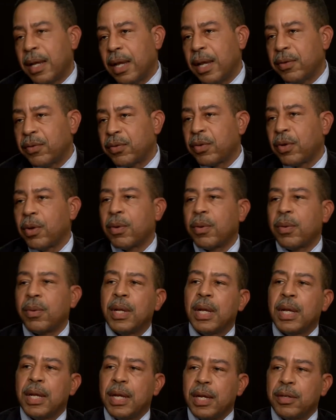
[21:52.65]
And so
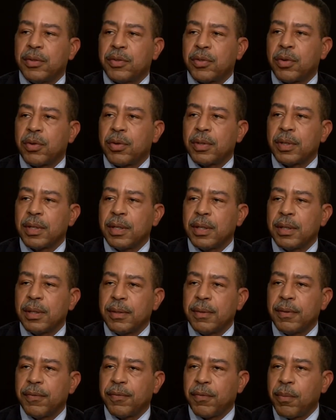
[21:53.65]
it's certainly,
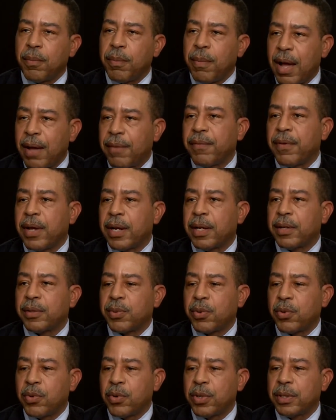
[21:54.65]
from my
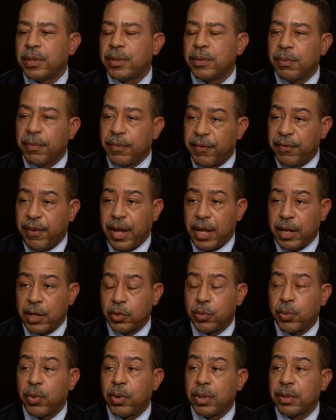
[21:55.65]

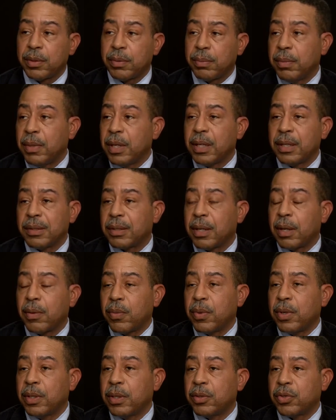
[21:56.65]
vantage point, means that
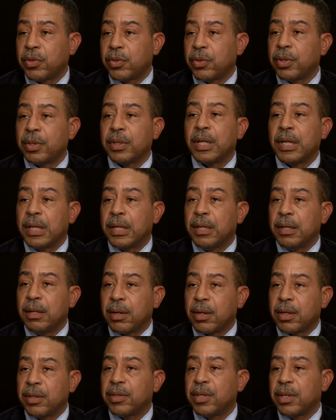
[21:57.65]
we should,
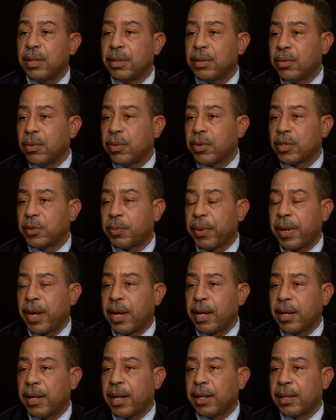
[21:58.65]
continue to
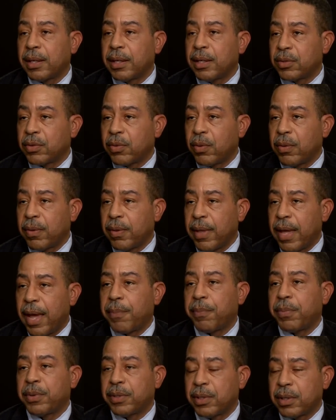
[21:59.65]
expand at least on
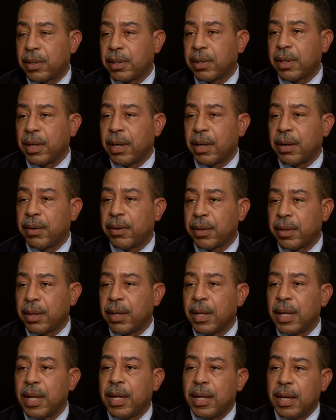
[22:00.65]
that particular area,
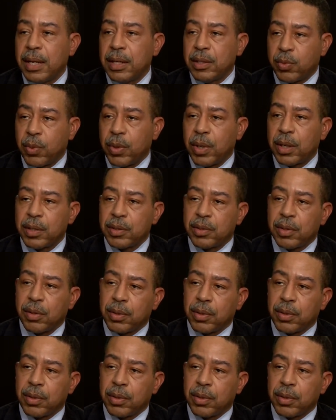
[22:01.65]
as well as